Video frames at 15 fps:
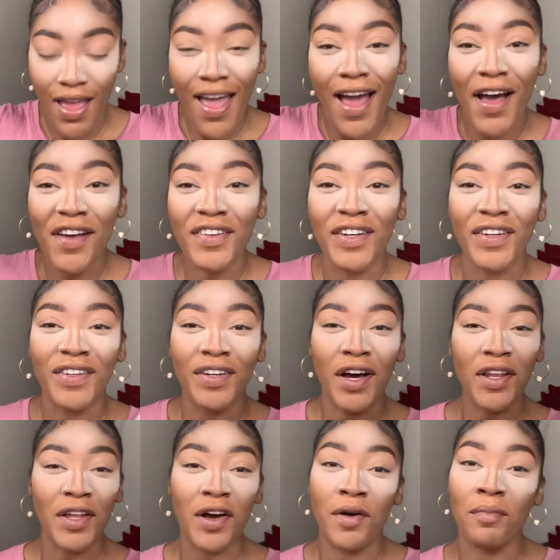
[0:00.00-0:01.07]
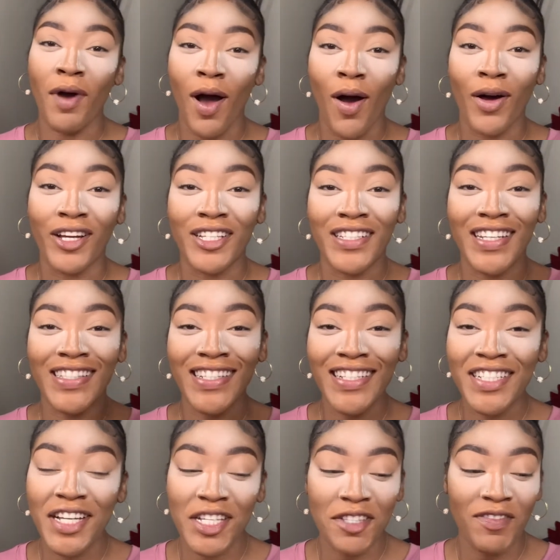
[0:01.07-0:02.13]
I don't know, hold on, pause. Is it
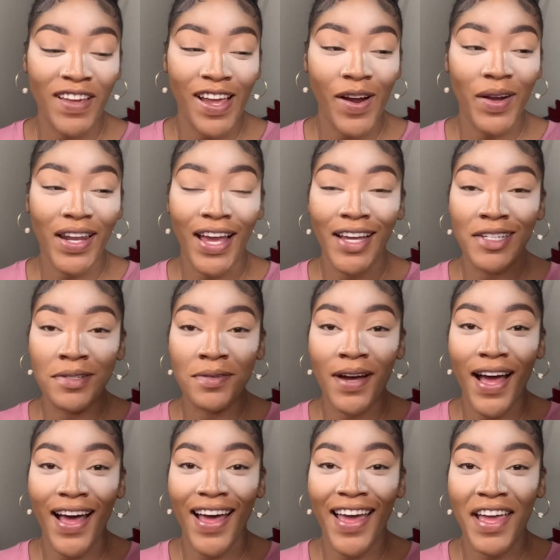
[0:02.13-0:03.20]
just me or like do I,